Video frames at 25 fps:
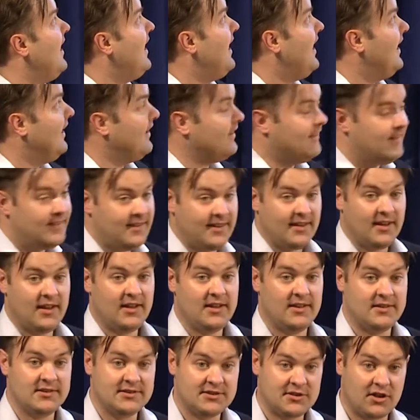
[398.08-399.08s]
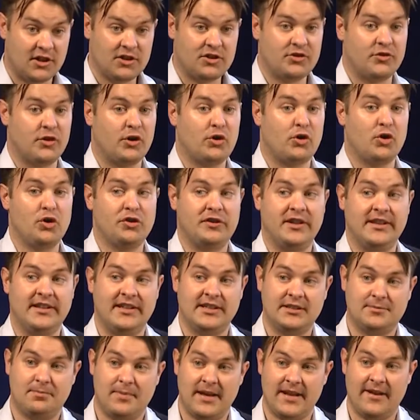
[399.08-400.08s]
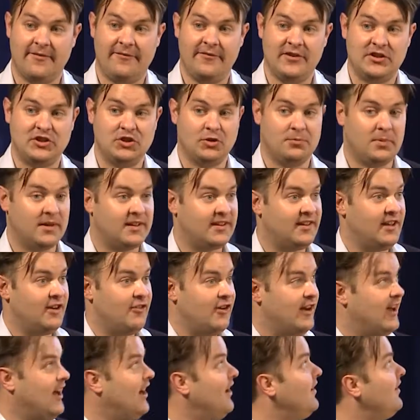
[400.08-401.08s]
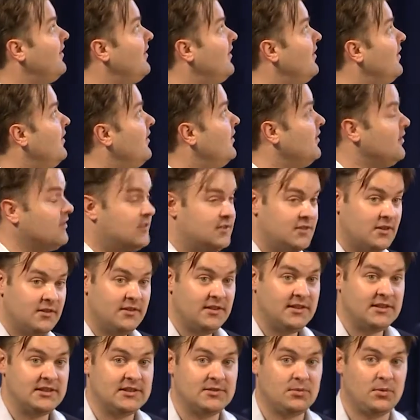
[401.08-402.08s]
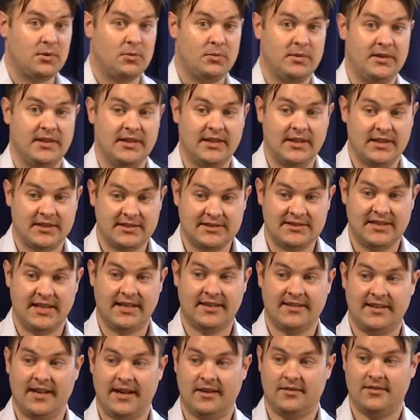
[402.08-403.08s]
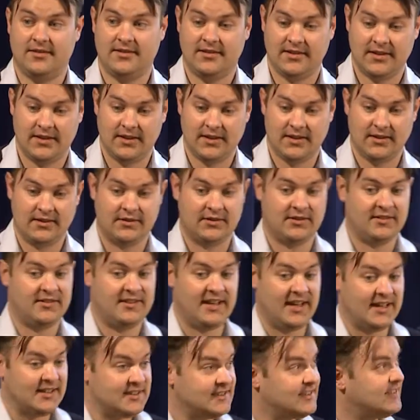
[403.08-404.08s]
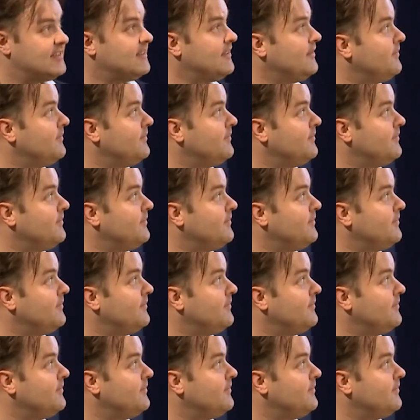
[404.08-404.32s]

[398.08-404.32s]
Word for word: and starts recruiting these beneficial bacteria. So this is what we set out to test.